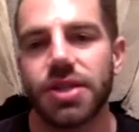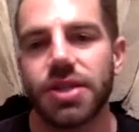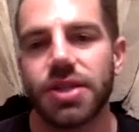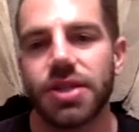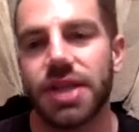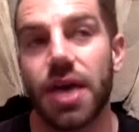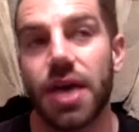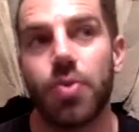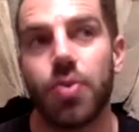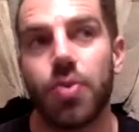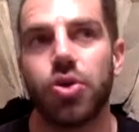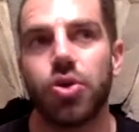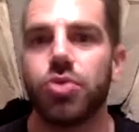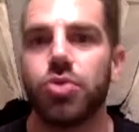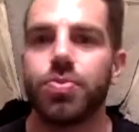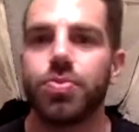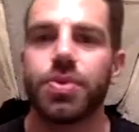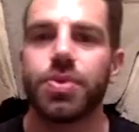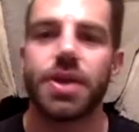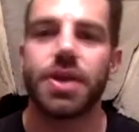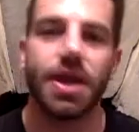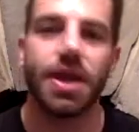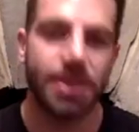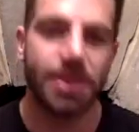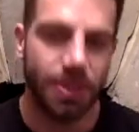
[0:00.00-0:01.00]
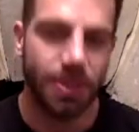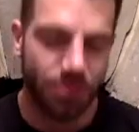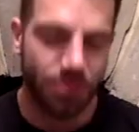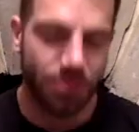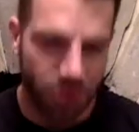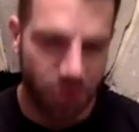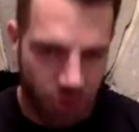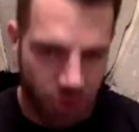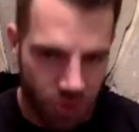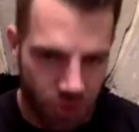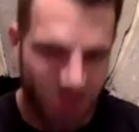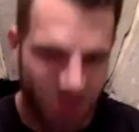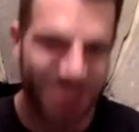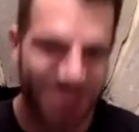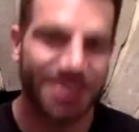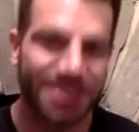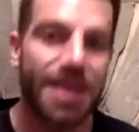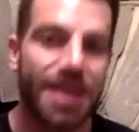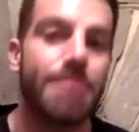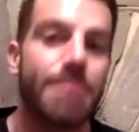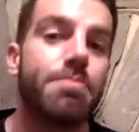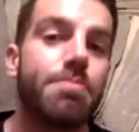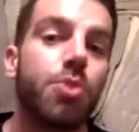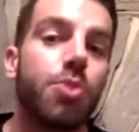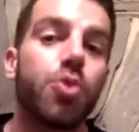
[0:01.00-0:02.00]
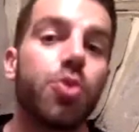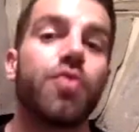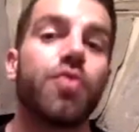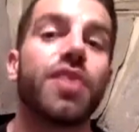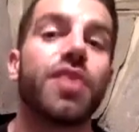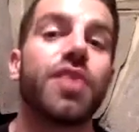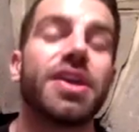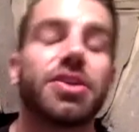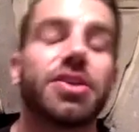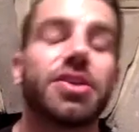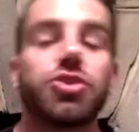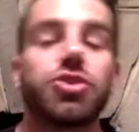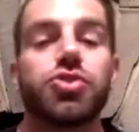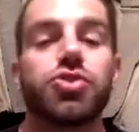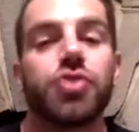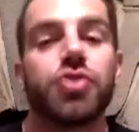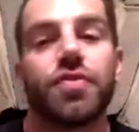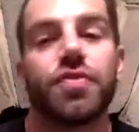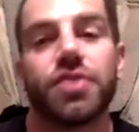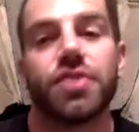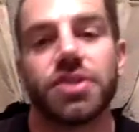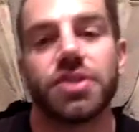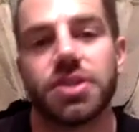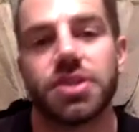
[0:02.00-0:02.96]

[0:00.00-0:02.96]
and how are you getting them to sort of stay motivated and driven